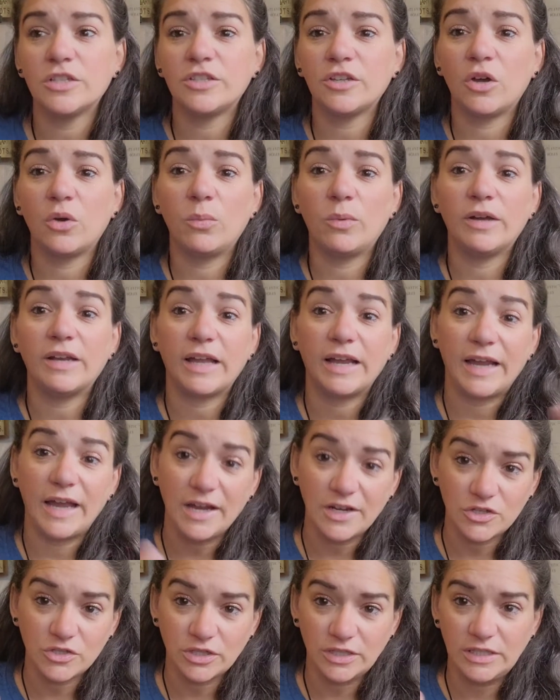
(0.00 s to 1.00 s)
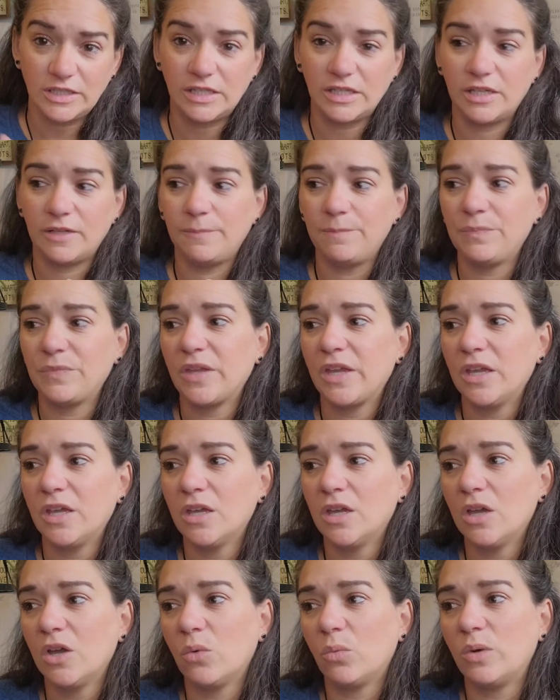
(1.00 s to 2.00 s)
So what I actually did
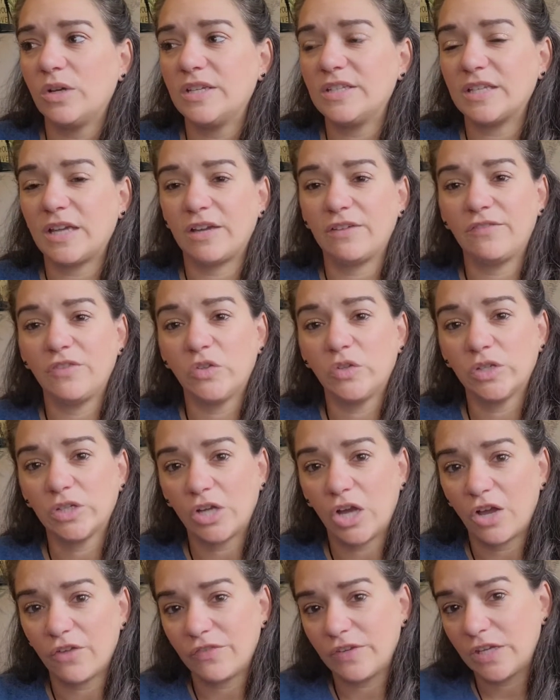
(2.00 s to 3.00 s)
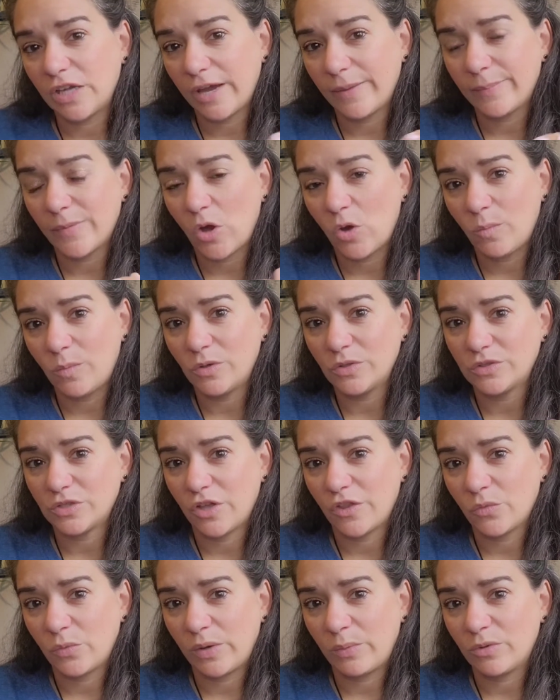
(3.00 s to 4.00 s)
was I filled a coffee cup almost
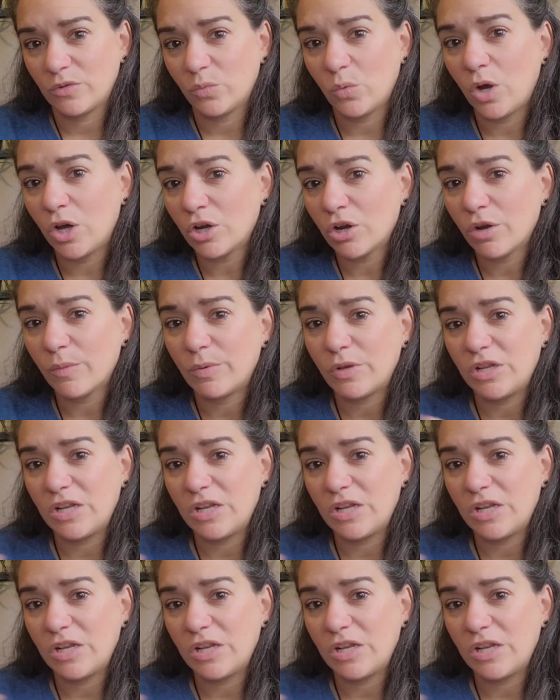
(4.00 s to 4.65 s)
all the way with water,